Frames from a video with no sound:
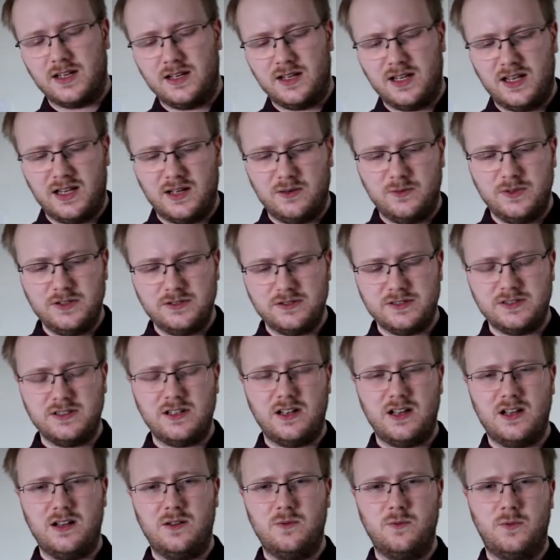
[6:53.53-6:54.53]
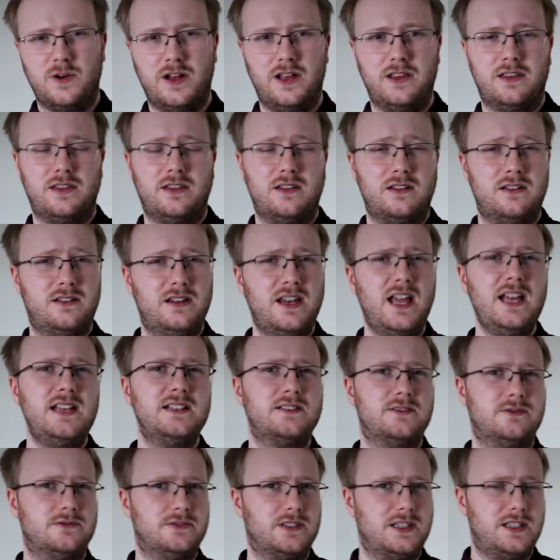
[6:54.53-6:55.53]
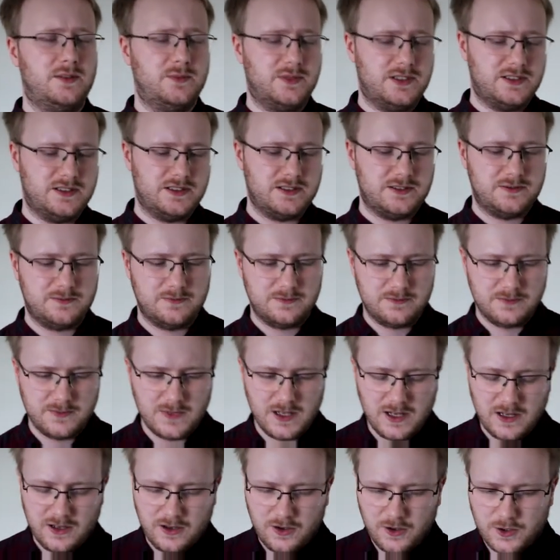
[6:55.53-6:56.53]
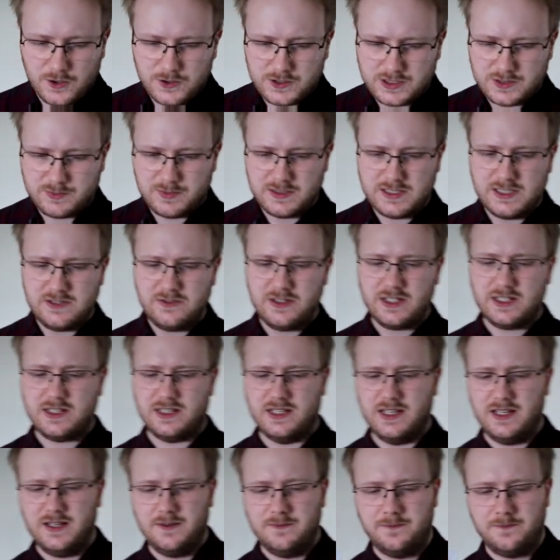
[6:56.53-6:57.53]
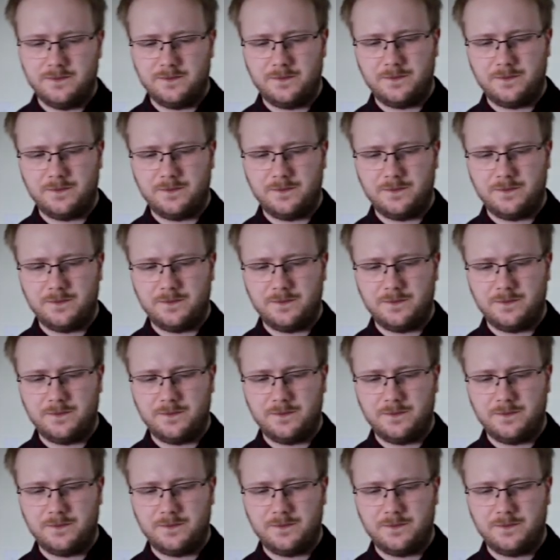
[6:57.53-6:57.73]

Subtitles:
We'll start with nasal demons, or specifically,